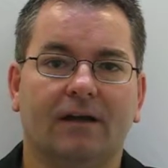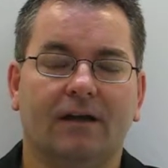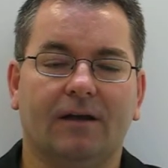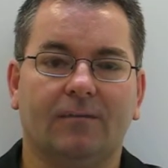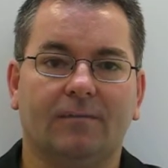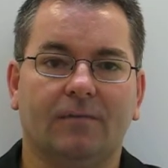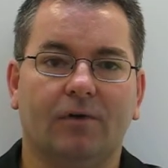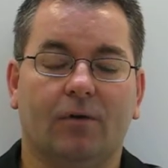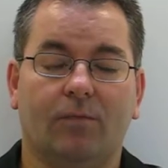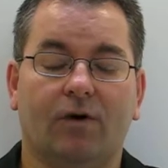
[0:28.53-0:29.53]
A
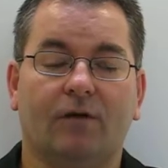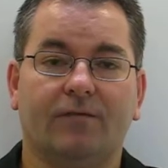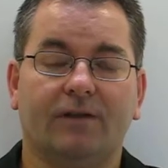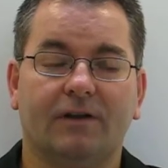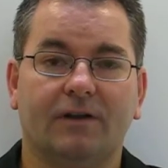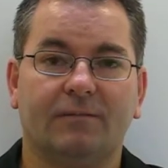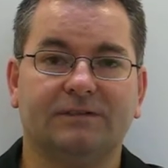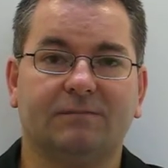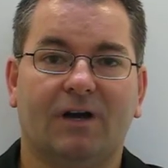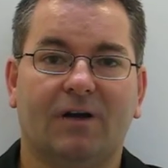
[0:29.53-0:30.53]
lot more confident in my
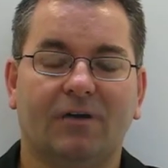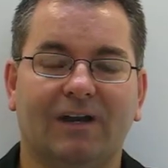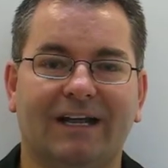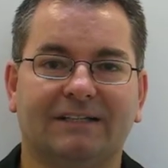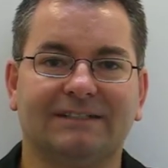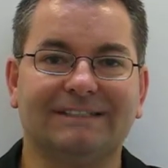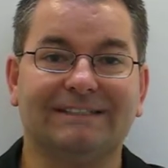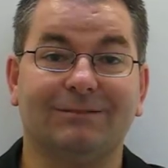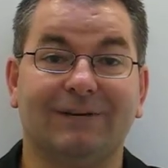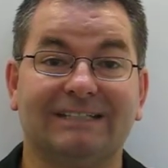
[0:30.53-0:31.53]
smile, you can actually
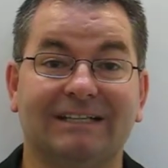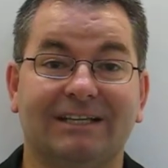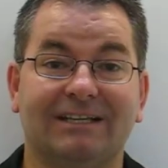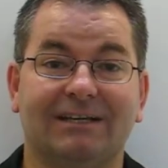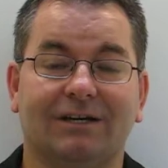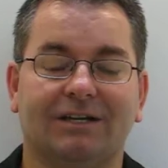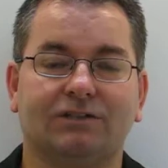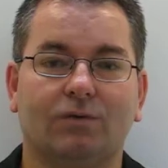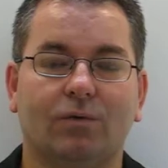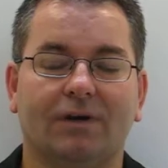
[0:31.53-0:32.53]
see my teeth when I
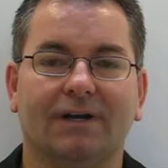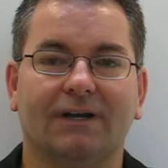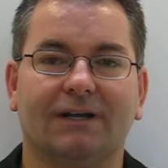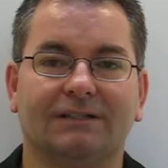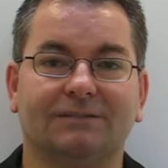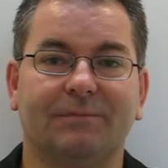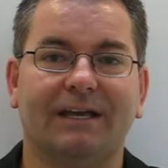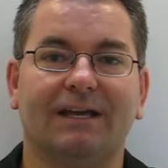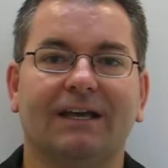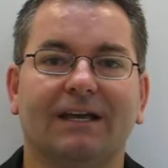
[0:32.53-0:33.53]
talk and
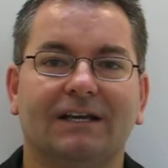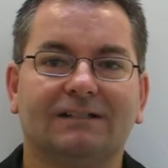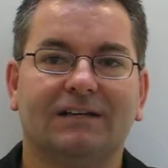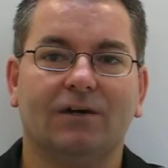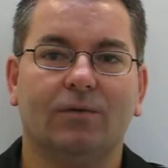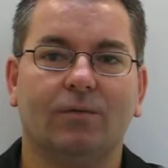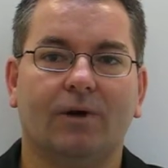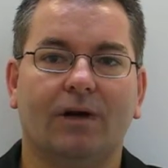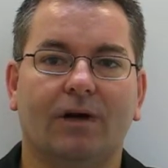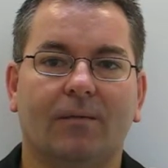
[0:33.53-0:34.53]
speak. So
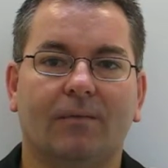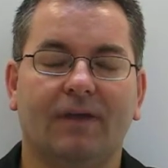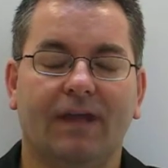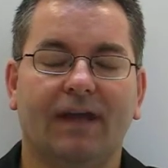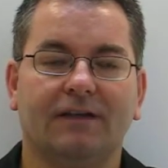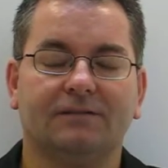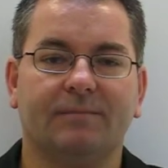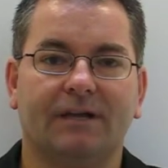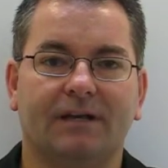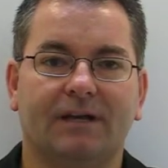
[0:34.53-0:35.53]

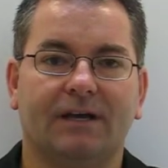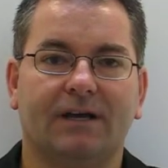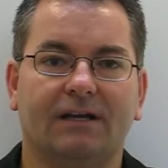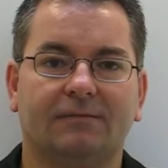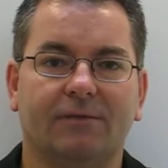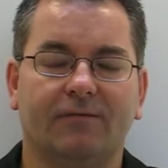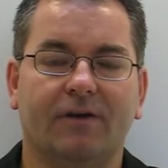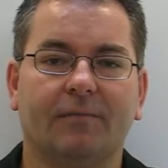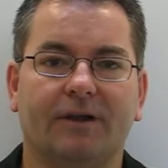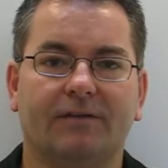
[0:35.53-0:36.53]
yeah, it's been
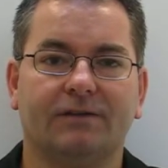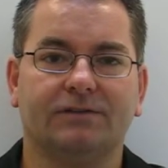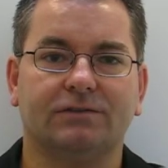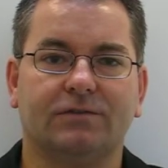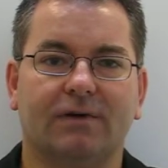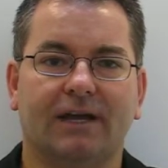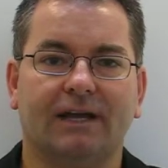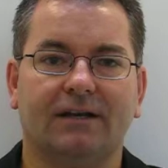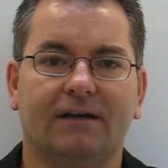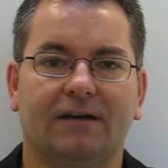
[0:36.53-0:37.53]
very beneficial,
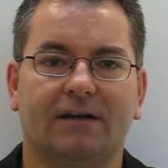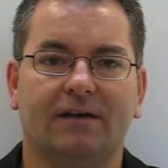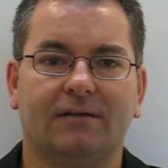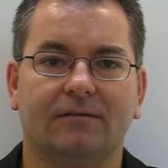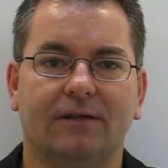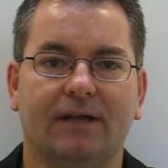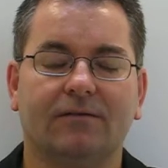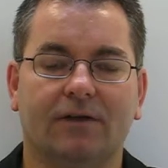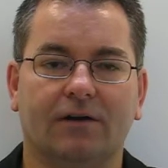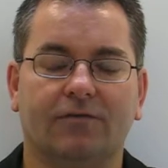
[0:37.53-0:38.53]
and yeah,
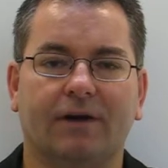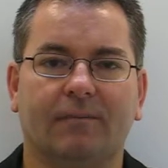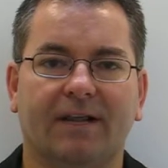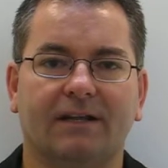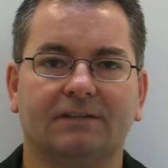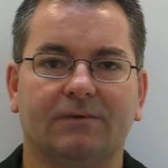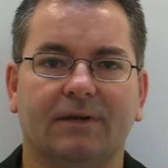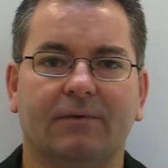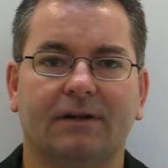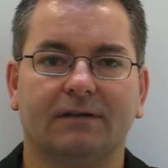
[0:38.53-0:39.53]
I'd recommend it to
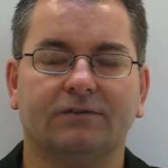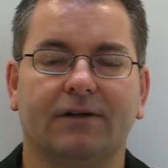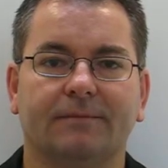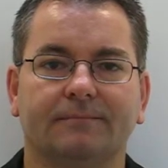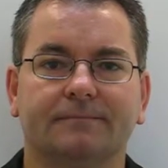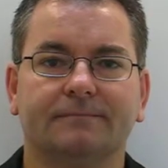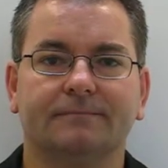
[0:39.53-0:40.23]
anyone. It's great.